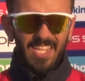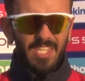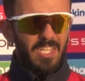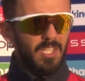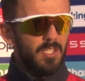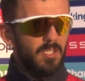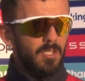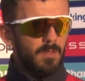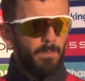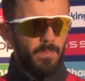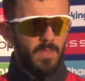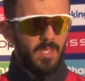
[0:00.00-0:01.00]
I think
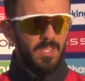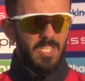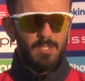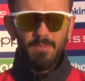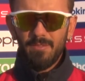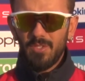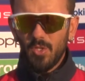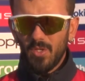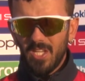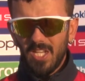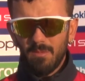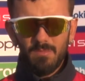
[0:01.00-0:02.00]
these 50-over
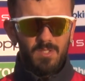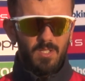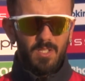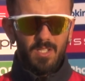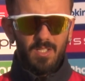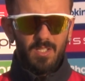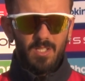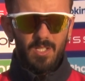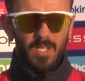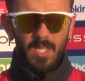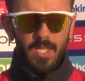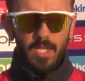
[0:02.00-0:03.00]
games,
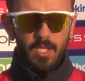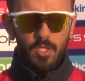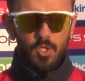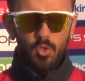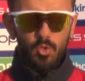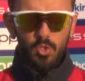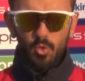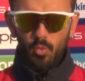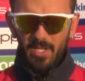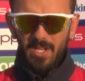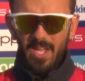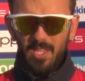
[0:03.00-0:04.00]
you
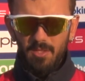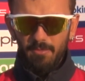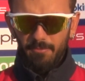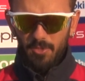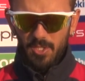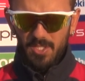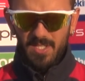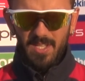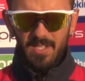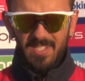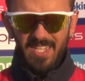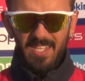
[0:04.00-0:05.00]
win at the first
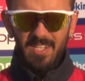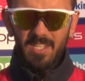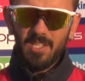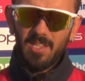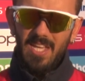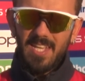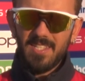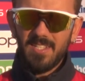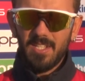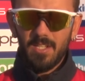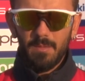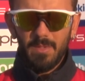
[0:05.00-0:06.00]
10 and the last
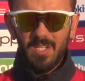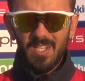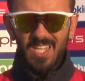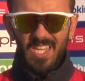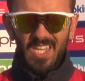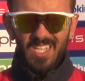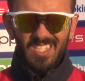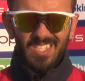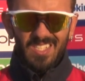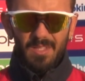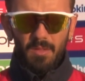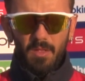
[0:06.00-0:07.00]
10. I mean,
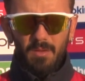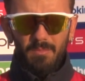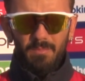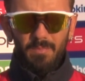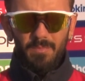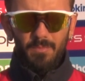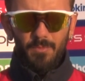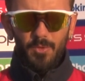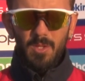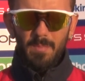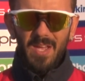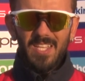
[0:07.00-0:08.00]

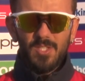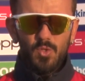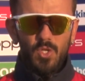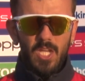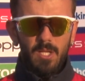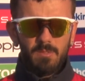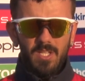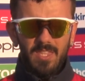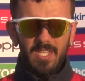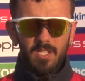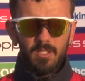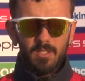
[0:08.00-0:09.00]
for the past two games, I
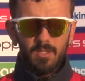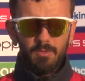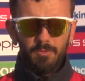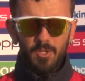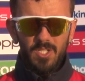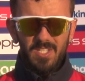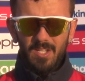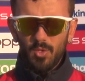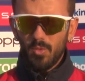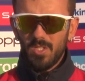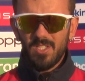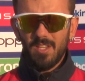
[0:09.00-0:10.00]
think the first 10
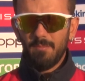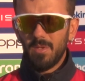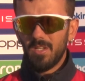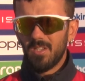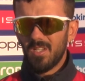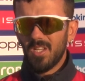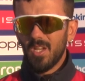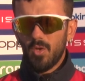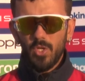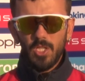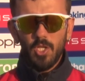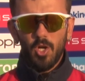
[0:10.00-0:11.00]
overs have been
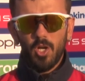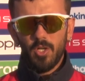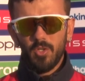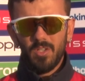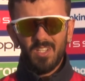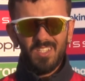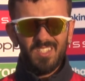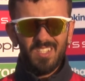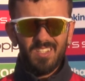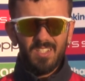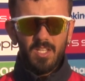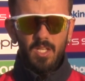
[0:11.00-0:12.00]
really hard on us,
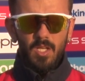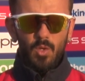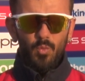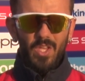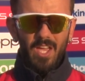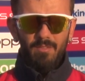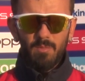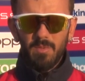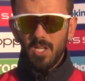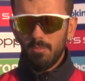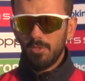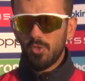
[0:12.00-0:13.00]
and we haven't
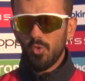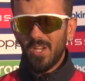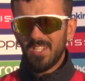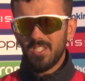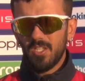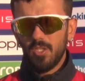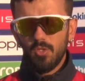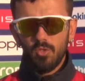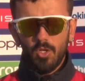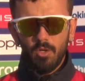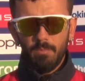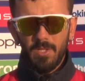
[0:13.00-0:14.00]
been able to
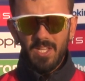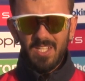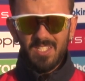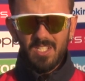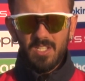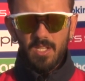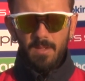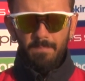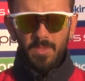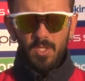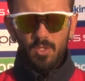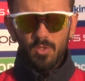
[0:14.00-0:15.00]
execute our plans. And
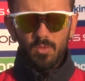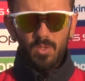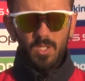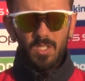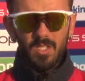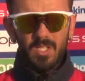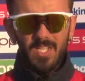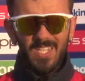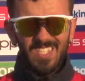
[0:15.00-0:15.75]
you know,